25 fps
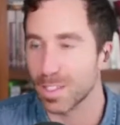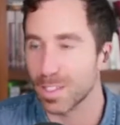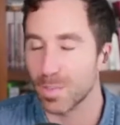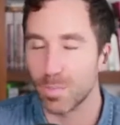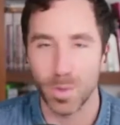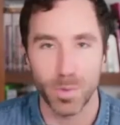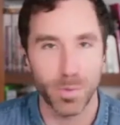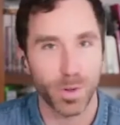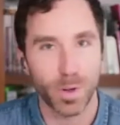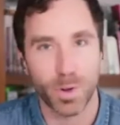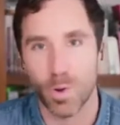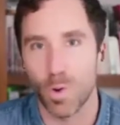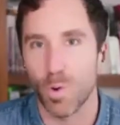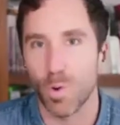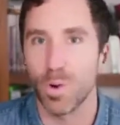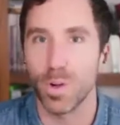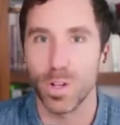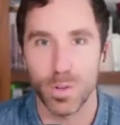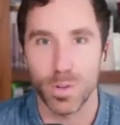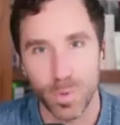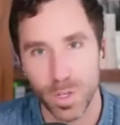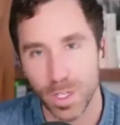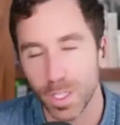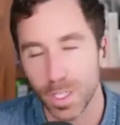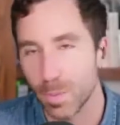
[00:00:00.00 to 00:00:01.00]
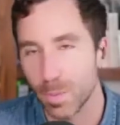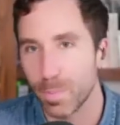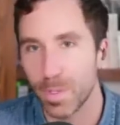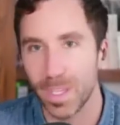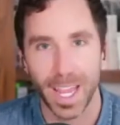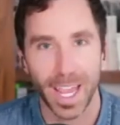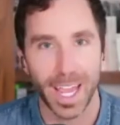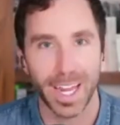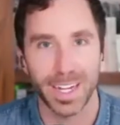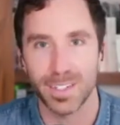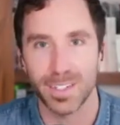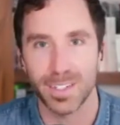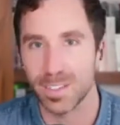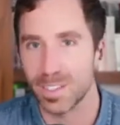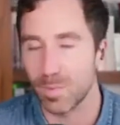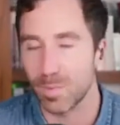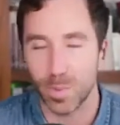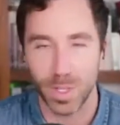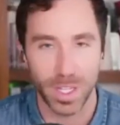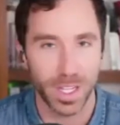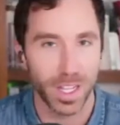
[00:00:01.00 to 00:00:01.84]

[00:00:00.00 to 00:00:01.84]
and we recorded real pianos, and